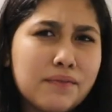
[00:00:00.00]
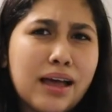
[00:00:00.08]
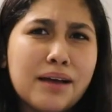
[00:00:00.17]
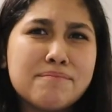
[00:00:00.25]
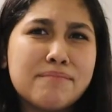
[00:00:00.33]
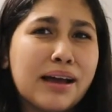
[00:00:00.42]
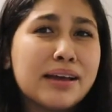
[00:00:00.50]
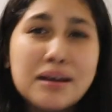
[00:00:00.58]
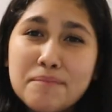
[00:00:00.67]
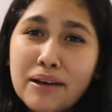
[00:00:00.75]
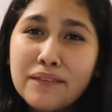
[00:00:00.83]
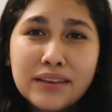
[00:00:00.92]
That might
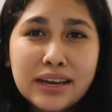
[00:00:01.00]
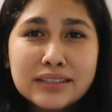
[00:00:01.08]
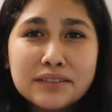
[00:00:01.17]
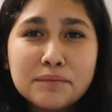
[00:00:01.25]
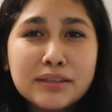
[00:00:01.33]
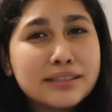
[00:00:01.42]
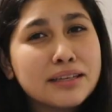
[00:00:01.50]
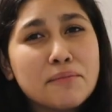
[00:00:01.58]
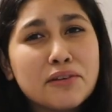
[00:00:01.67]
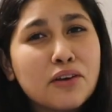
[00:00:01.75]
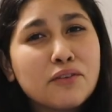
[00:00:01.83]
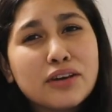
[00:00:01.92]
come out in the next few months. Let
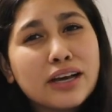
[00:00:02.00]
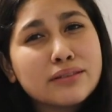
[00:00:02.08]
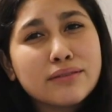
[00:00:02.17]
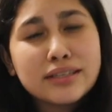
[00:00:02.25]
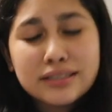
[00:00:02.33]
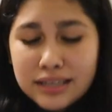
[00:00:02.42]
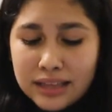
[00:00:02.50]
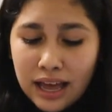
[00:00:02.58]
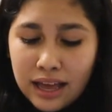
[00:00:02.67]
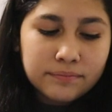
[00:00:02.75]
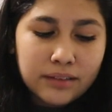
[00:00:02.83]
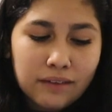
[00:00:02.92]
me know if you guys want to see that.